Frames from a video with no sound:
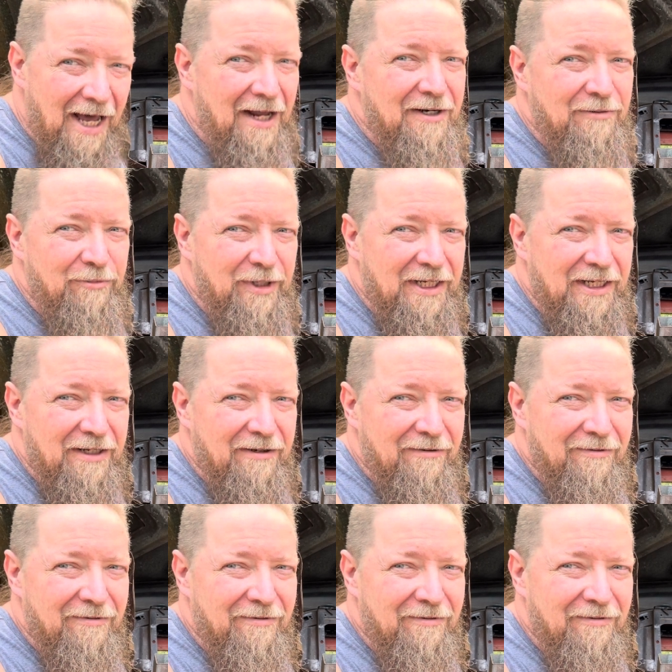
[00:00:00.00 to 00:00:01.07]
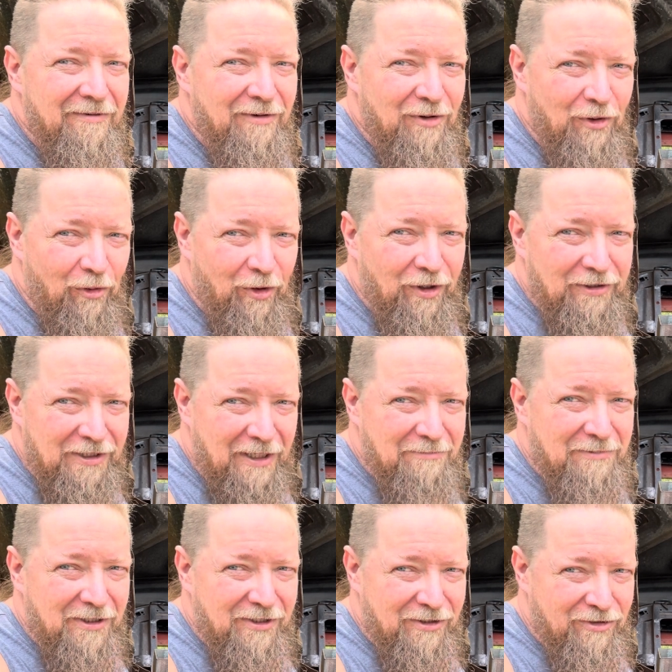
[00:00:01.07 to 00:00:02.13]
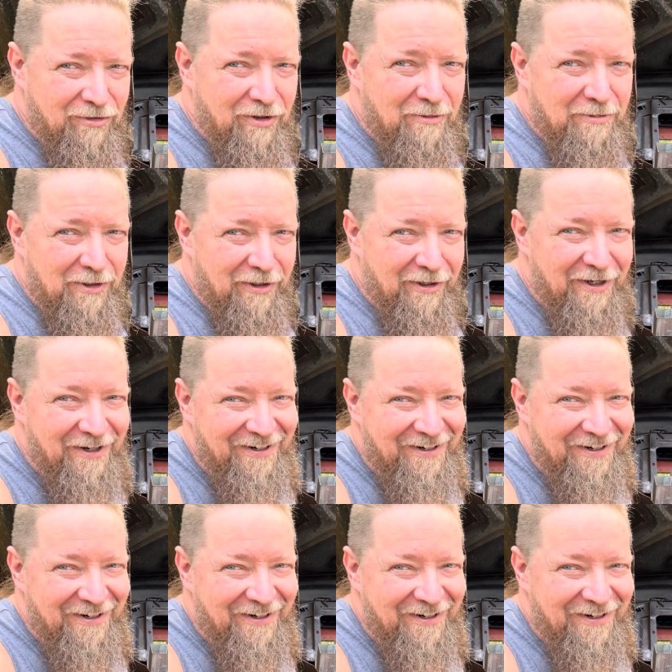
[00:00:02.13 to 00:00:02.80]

that we oiled up the distributor.